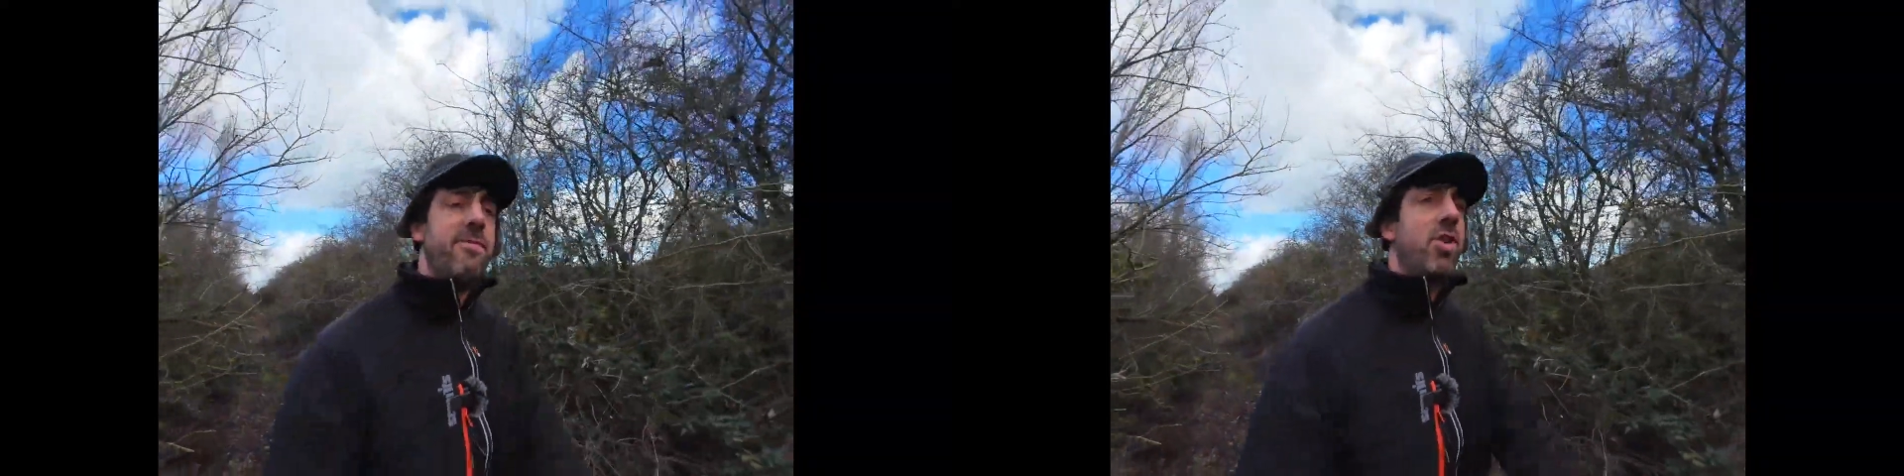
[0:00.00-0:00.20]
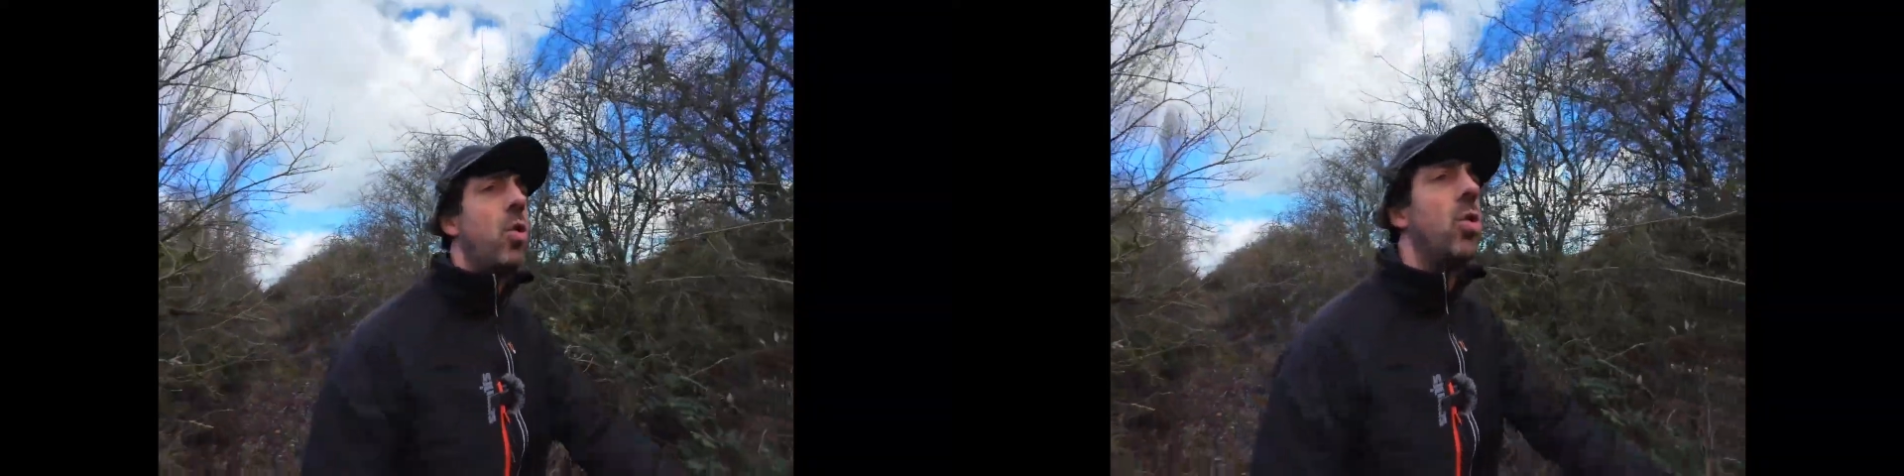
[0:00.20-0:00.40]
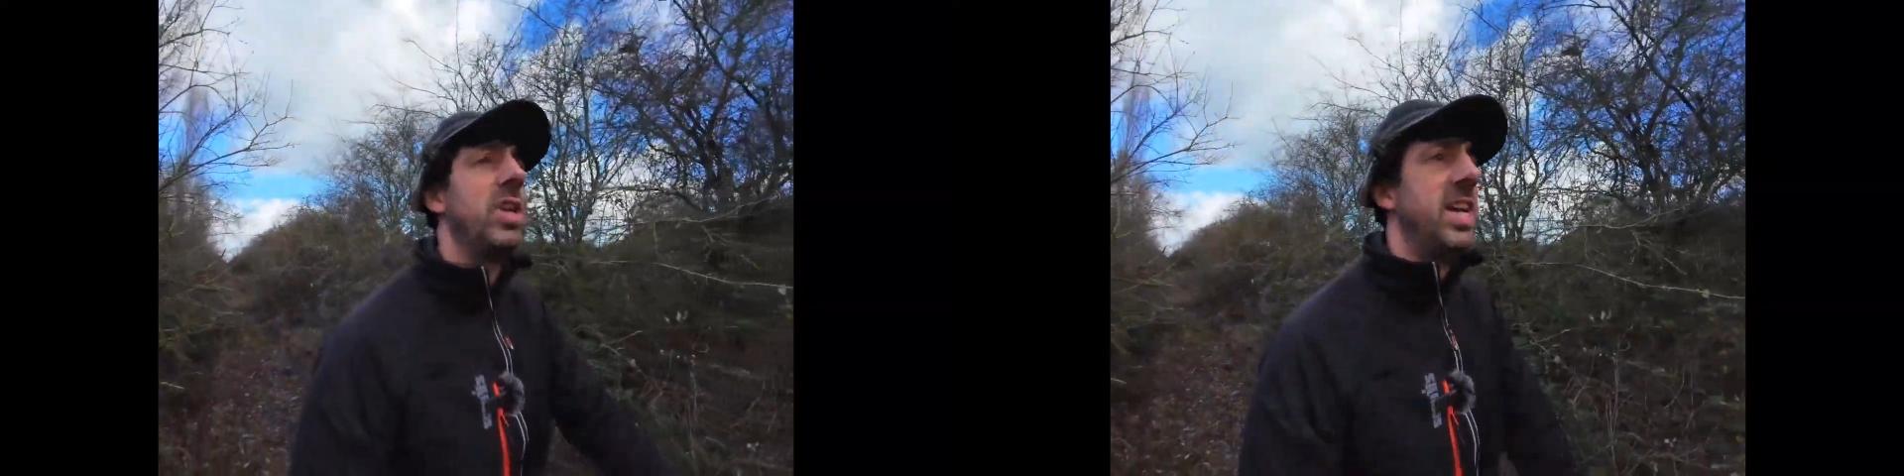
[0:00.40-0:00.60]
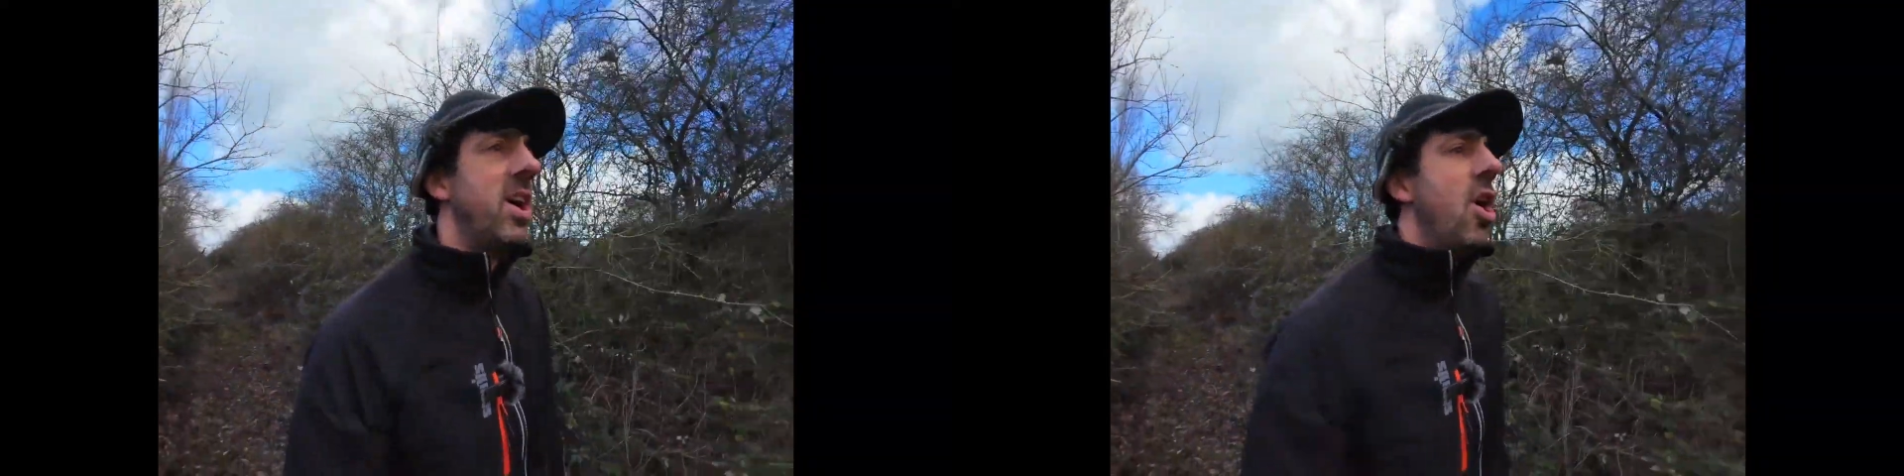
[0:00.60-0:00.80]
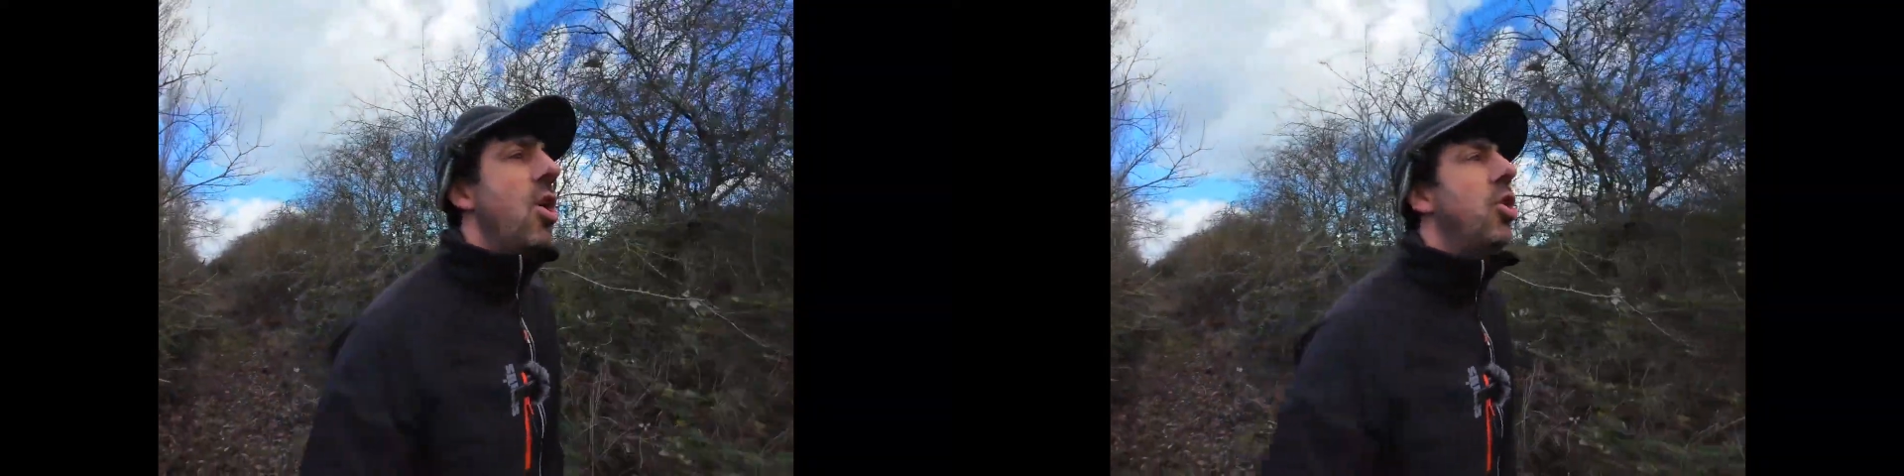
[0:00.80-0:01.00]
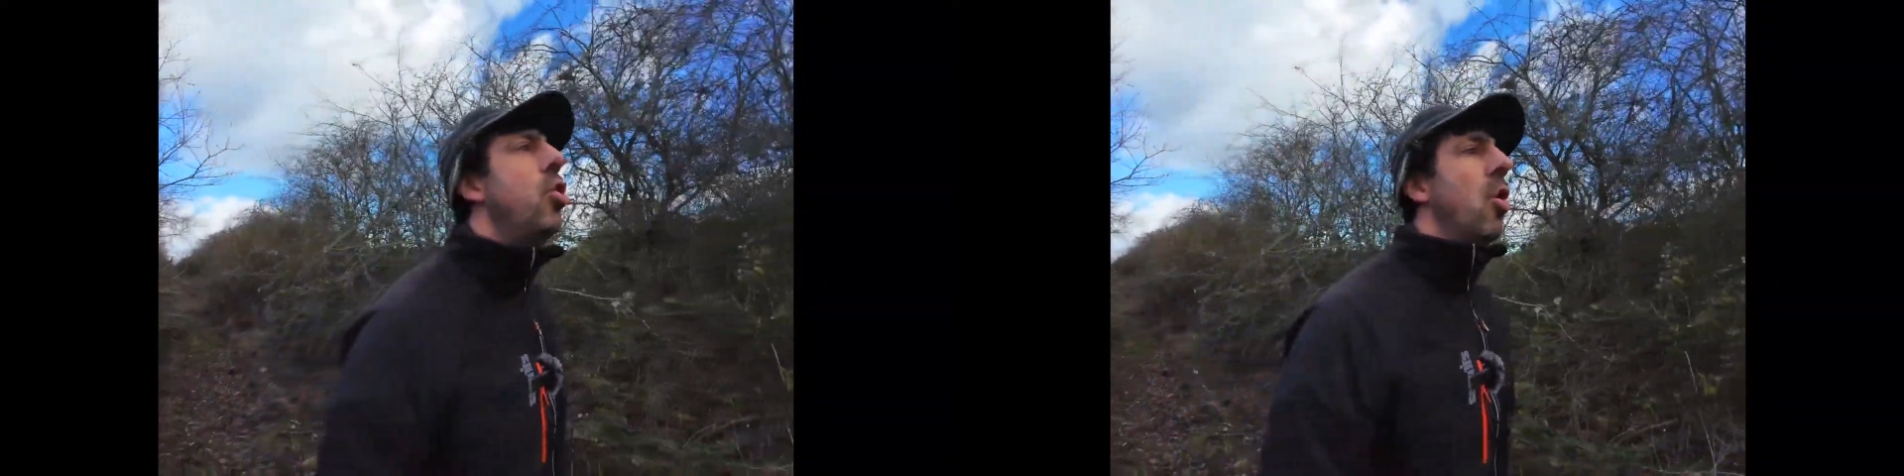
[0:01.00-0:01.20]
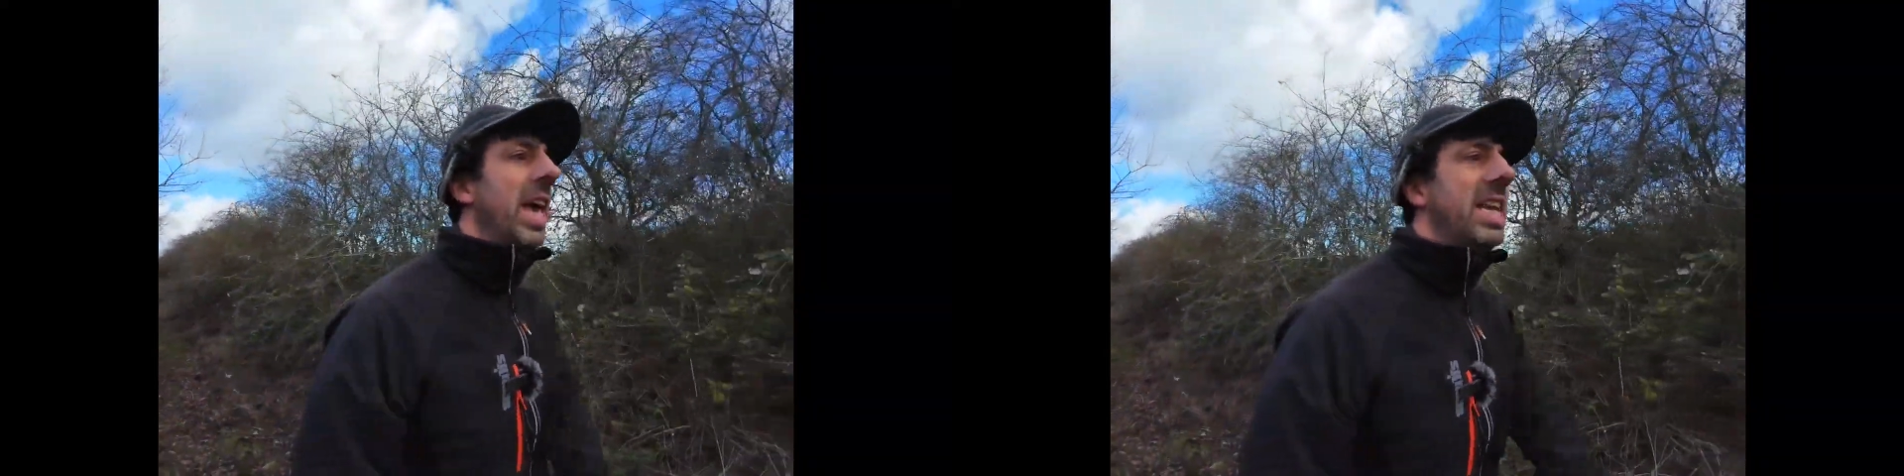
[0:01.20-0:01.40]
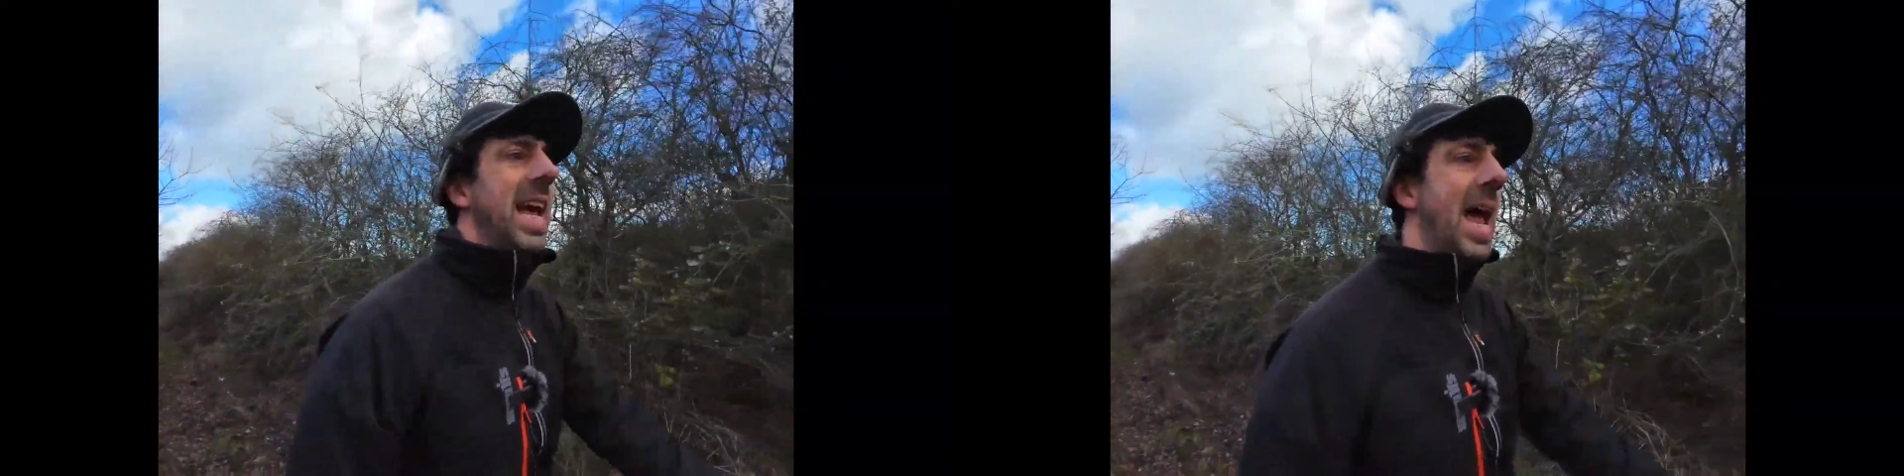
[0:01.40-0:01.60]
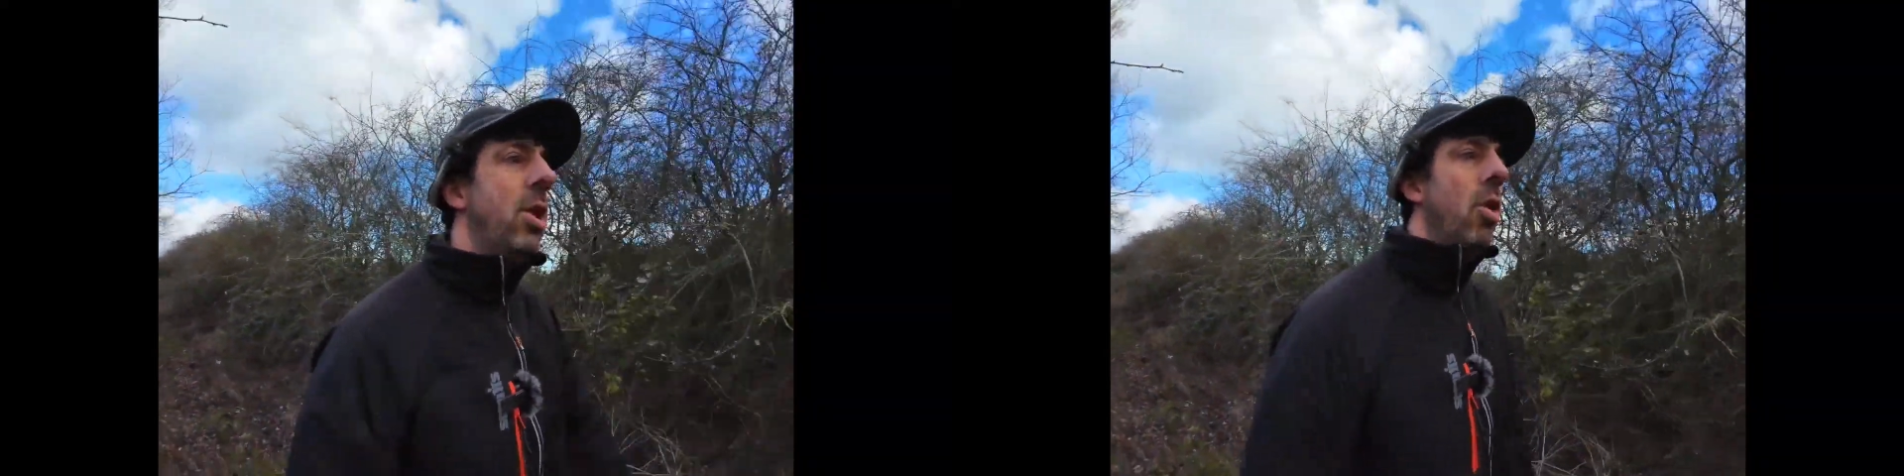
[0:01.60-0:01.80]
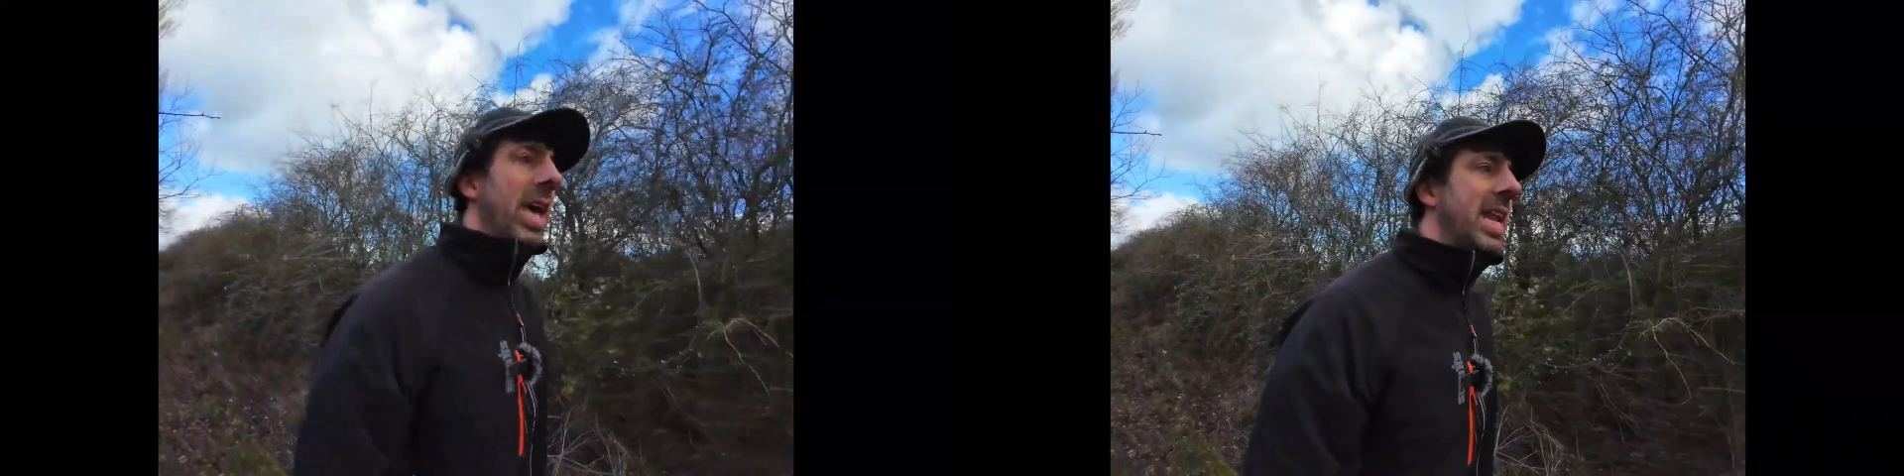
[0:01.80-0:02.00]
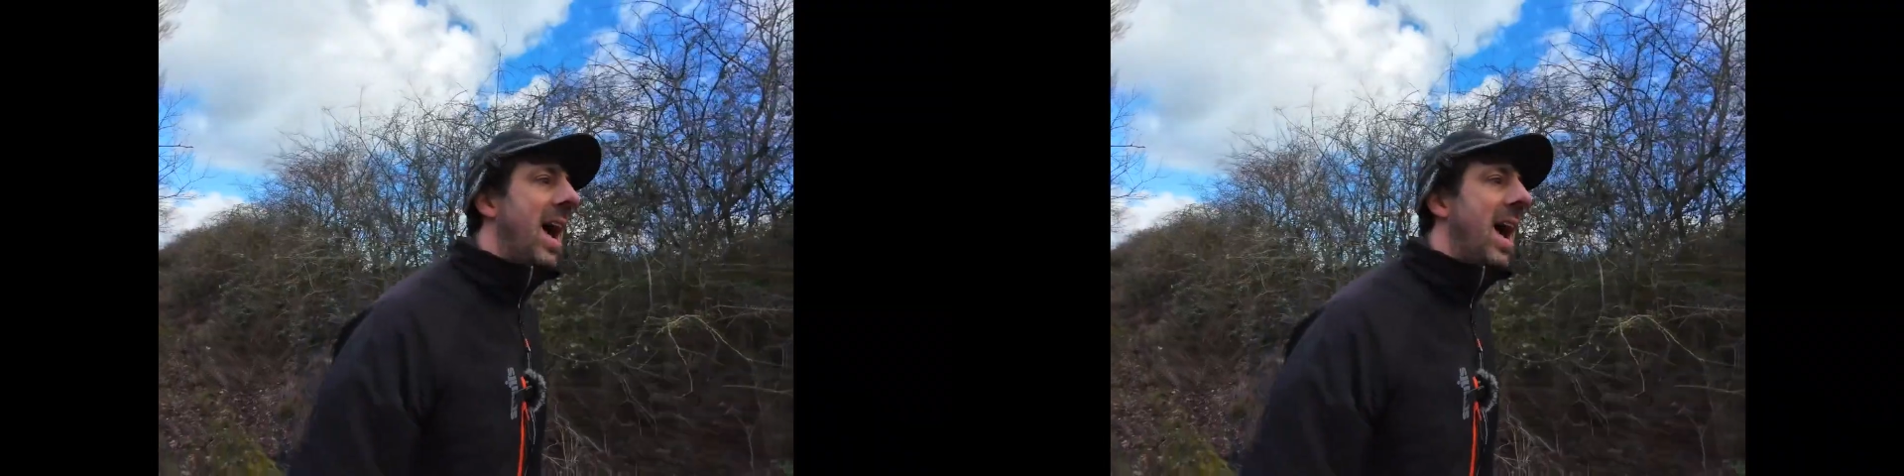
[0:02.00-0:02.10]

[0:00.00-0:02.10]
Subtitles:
recorded long-eared